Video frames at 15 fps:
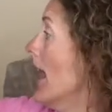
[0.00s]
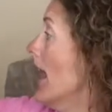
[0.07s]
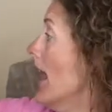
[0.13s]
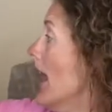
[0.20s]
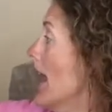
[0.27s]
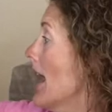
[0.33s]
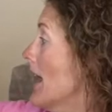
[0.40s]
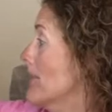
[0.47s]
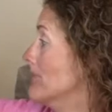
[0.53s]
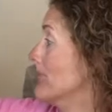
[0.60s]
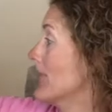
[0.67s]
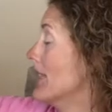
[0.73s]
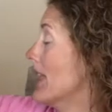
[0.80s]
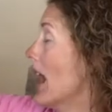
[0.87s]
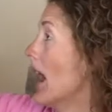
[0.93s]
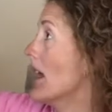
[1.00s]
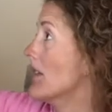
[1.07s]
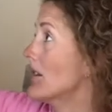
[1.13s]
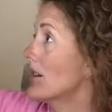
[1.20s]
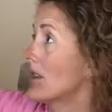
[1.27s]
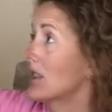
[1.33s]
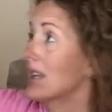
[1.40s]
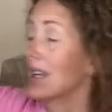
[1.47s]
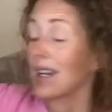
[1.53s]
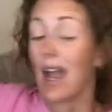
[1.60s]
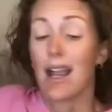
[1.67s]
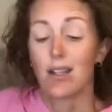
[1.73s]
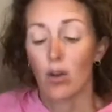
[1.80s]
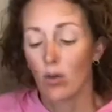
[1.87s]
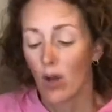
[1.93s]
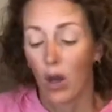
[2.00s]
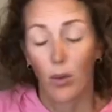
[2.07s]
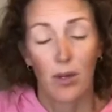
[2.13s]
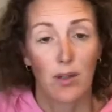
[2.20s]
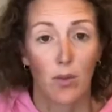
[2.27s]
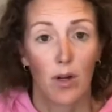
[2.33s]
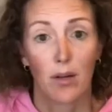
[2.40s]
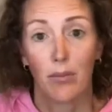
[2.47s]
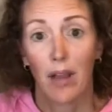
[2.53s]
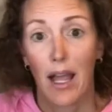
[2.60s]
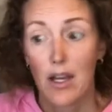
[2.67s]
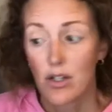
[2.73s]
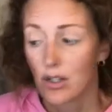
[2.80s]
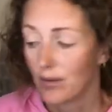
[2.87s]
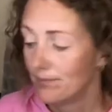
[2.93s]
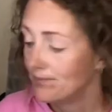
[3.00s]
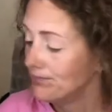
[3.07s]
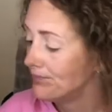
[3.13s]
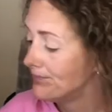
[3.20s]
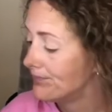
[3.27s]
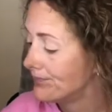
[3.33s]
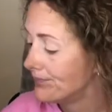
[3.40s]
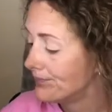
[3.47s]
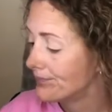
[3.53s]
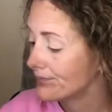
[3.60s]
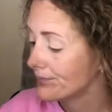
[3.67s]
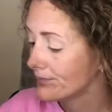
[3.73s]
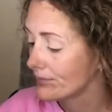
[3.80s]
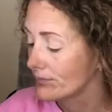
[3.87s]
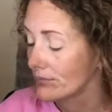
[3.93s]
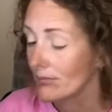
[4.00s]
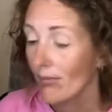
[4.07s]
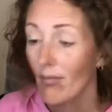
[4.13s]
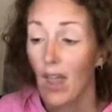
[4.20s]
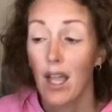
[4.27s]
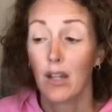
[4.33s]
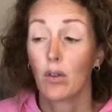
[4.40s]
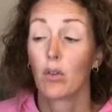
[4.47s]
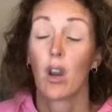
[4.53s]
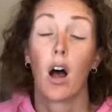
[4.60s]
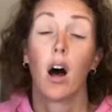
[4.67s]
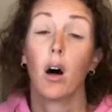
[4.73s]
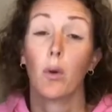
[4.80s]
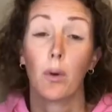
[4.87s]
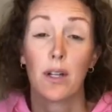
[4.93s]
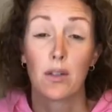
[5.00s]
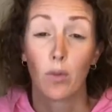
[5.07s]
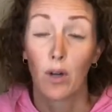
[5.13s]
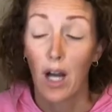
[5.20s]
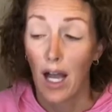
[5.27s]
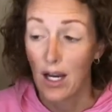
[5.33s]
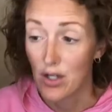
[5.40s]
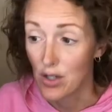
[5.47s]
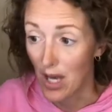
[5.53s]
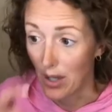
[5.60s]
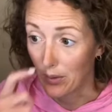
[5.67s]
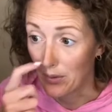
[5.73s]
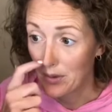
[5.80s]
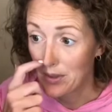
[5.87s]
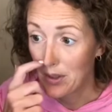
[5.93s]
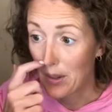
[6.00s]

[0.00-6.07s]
The other thing, I don't always wear a blush. I don't always wear eyeshadows.